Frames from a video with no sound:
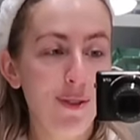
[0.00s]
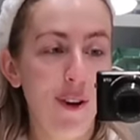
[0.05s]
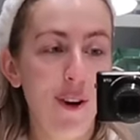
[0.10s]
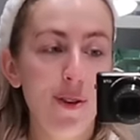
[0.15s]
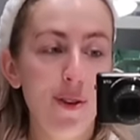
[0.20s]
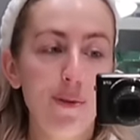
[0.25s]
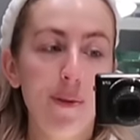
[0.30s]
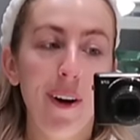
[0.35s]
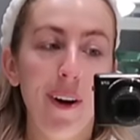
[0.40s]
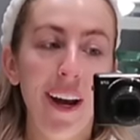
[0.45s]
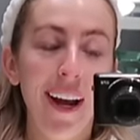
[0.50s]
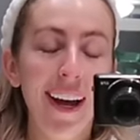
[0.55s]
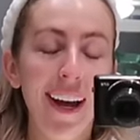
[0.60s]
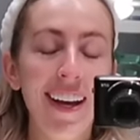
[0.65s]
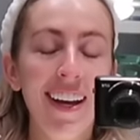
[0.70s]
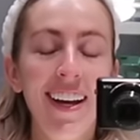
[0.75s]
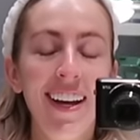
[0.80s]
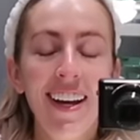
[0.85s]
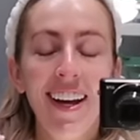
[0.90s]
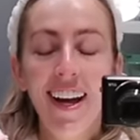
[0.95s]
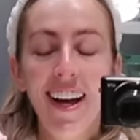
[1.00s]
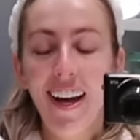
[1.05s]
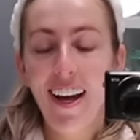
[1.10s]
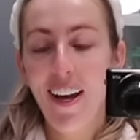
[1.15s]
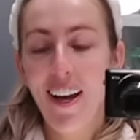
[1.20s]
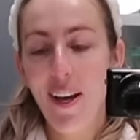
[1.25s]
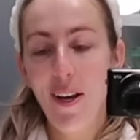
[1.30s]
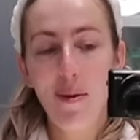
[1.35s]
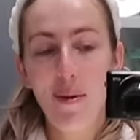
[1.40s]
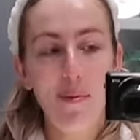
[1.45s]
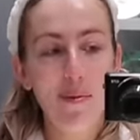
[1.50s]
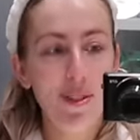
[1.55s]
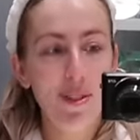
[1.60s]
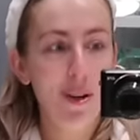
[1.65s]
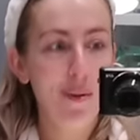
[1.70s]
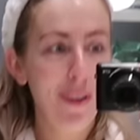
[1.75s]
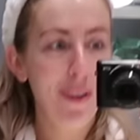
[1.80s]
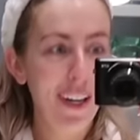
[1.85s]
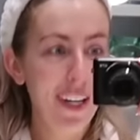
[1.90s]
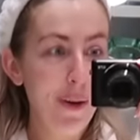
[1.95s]
wrong wire. Um, so
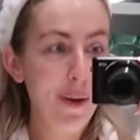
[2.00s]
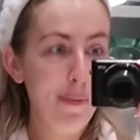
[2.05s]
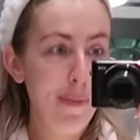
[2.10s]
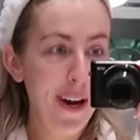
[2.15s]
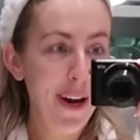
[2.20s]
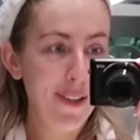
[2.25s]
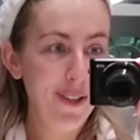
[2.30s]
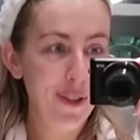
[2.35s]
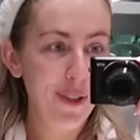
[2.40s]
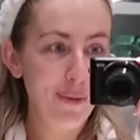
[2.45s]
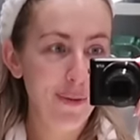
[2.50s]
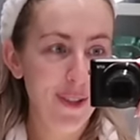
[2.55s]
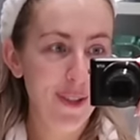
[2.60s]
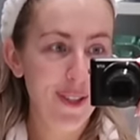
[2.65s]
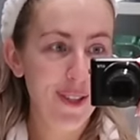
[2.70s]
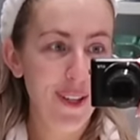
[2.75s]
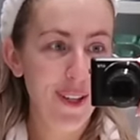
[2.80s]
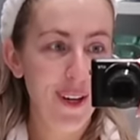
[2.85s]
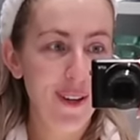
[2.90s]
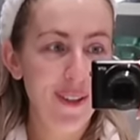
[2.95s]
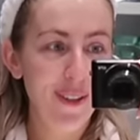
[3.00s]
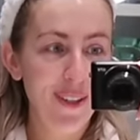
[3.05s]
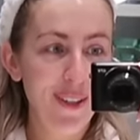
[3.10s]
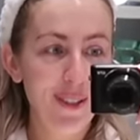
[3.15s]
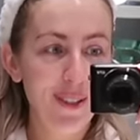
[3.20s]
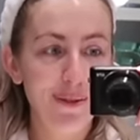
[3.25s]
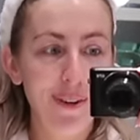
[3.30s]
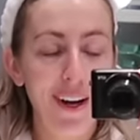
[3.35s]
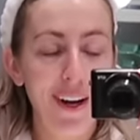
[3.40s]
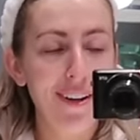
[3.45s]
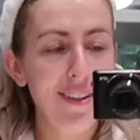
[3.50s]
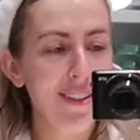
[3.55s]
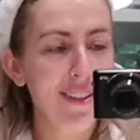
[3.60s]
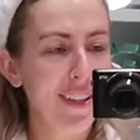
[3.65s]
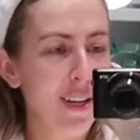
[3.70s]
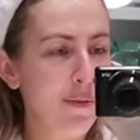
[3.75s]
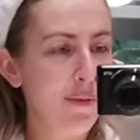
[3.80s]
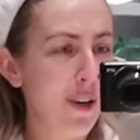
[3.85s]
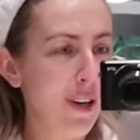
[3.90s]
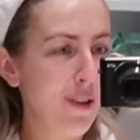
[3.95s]
I'm glad I picked up my Sony as well. So
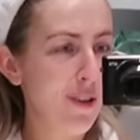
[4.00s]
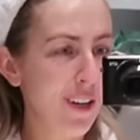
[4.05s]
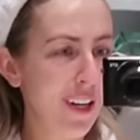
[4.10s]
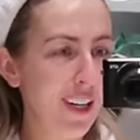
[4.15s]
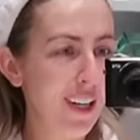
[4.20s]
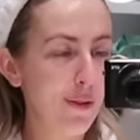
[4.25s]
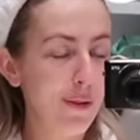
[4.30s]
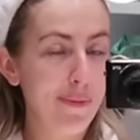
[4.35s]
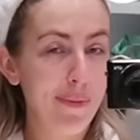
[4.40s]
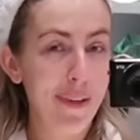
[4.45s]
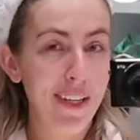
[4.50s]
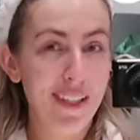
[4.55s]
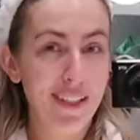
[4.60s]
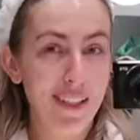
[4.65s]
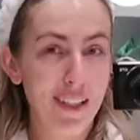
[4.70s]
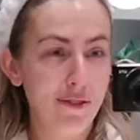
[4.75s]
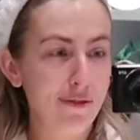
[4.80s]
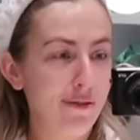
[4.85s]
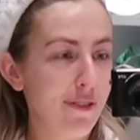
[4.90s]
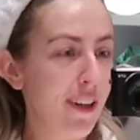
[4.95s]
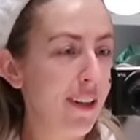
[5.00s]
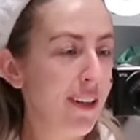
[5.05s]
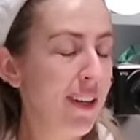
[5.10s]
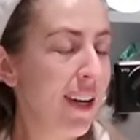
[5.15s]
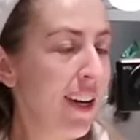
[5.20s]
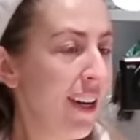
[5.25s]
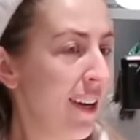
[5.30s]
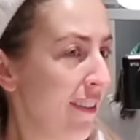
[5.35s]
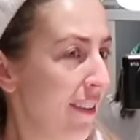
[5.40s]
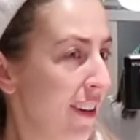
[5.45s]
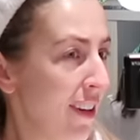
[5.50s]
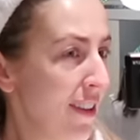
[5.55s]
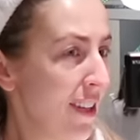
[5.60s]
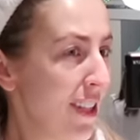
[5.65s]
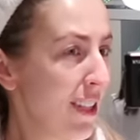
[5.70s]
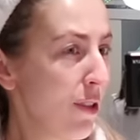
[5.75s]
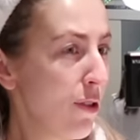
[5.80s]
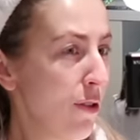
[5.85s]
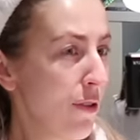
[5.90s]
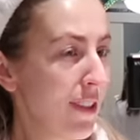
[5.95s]
it might look a little bit different. But
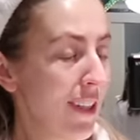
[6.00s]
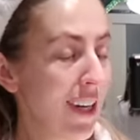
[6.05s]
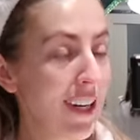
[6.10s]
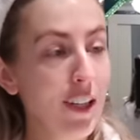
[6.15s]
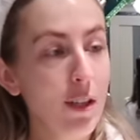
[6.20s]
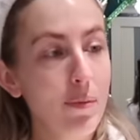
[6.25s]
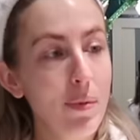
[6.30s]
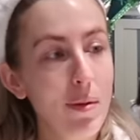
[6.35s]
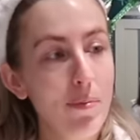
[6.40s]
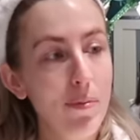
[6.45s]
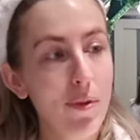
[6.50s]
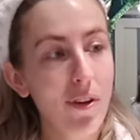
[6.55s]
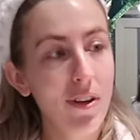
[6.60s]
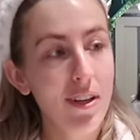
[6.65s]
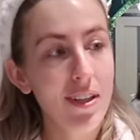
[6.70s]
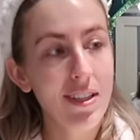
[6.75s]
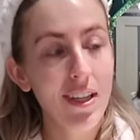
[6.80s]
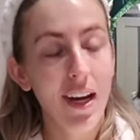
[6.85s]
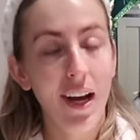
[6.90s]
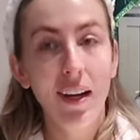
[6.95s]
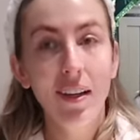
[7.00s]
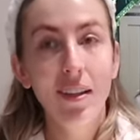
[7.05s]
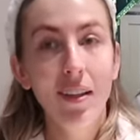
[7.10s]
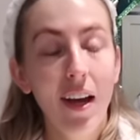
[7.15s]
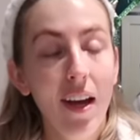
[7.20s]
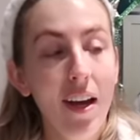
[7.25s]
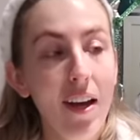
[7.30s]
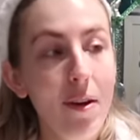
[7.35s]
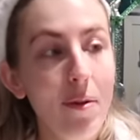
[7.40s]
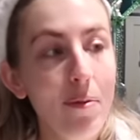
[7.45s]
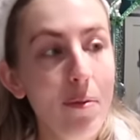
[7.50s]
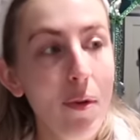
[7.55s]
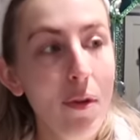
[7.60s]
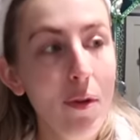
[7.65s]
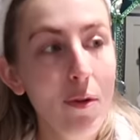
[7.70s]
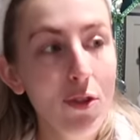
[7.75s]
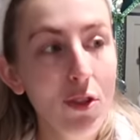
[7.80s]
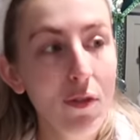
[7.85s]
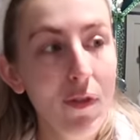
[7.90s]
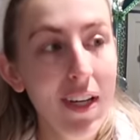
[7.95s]
this looks a little bit brighter. Um, I'm
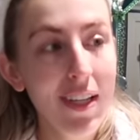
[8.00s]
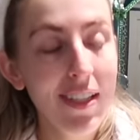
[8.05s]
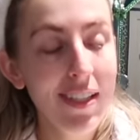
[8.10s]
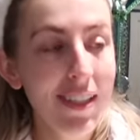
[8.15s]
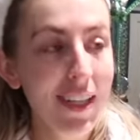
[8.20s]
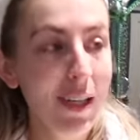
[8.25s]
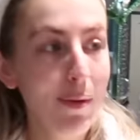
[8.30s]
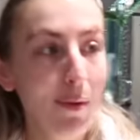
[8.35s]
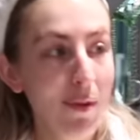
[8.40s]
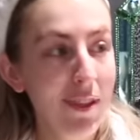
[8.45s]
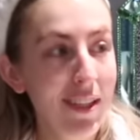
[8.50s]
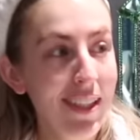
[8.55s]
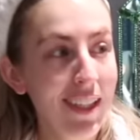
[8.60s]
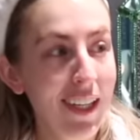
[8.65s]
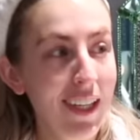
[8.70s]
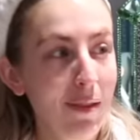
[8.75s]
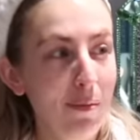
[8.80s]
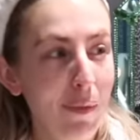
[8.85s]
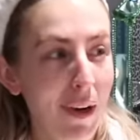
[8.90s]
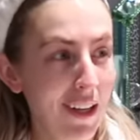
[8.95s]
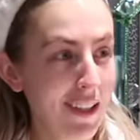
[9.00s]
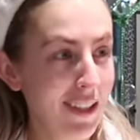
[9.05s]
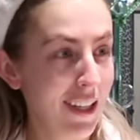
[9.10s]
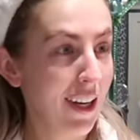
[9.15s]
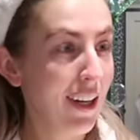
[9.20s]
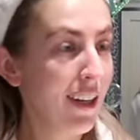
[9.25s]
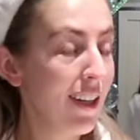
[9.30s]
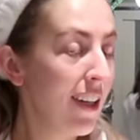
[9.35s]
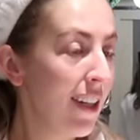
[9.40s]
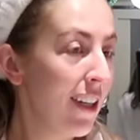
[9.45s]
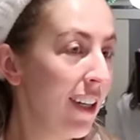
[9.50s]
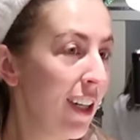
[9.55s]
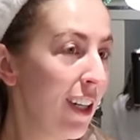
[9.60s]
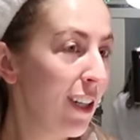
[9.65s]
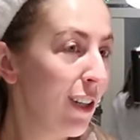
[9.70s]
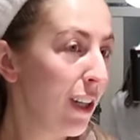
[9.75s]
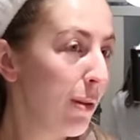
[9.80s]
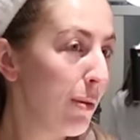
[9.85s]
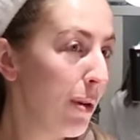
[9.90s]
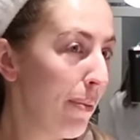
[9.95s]
not sure if you can see my skin better
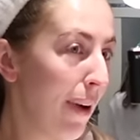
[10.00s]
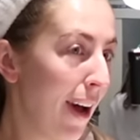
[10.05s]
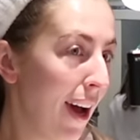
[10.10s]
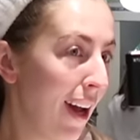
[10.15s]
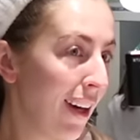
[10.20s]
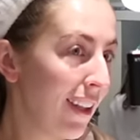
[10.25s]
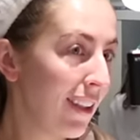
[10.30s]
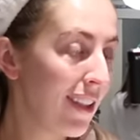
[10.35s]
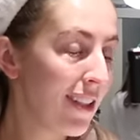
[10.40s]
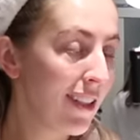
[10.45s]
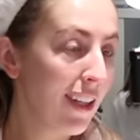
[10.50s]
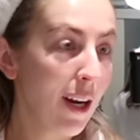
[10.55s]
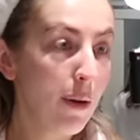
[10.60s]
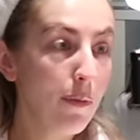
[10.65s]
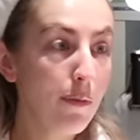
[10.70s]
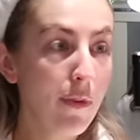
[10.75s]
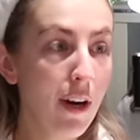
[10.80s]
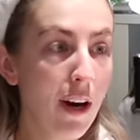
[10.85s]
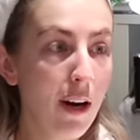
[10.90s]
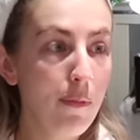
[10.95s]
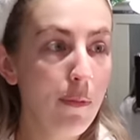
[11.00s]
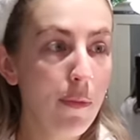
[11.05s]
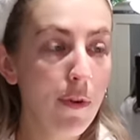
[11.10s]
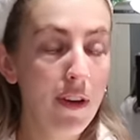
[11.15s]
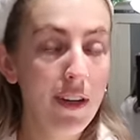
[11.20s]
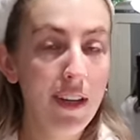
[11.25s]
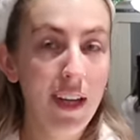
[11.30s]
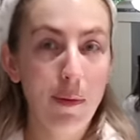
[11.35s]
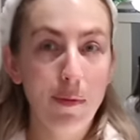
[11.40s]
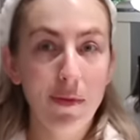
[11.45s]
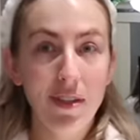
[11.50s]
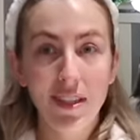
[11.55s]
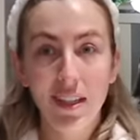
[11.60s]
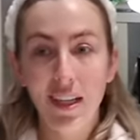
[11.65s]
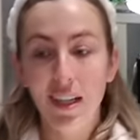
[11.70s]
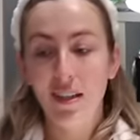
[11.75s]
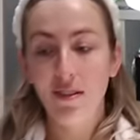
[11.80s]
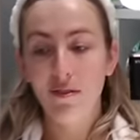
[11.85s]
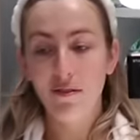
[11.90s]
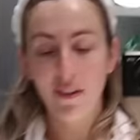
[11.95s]
look a bit pale on this camera but yeah my
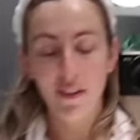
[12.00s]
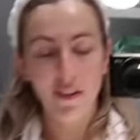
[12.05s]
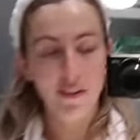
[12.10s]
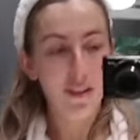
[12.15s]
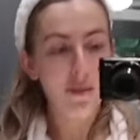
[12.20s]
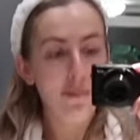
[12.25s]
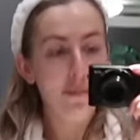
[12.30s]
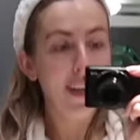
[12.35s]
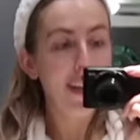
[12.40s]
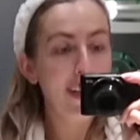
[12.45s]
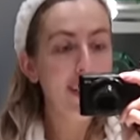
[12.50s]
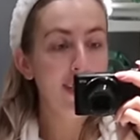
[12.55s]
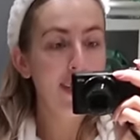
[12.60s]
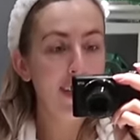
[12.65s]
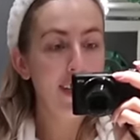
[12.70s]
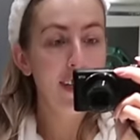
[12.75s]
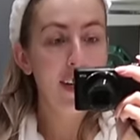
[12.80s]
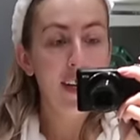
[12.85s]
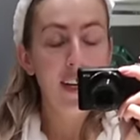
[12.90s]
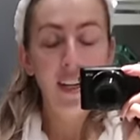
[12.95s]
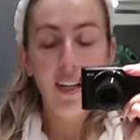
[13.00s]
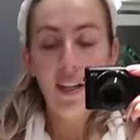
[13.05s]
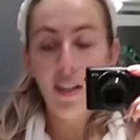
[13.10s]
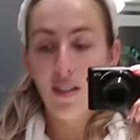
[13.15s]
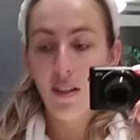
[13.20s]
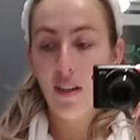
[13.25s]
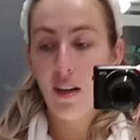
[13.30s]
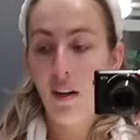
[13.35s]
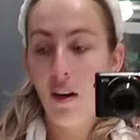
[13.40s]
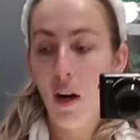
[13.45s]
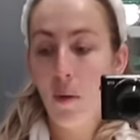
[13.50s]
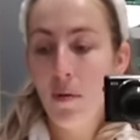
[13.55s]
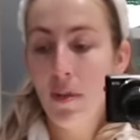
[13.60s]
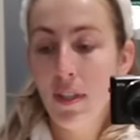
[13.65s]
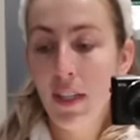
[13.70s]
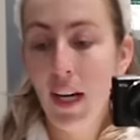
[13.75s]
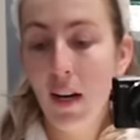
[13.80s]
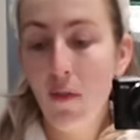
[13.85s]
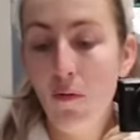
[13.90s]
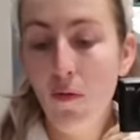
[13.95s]
skin feels amazing so I'm
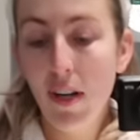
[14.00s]
just getting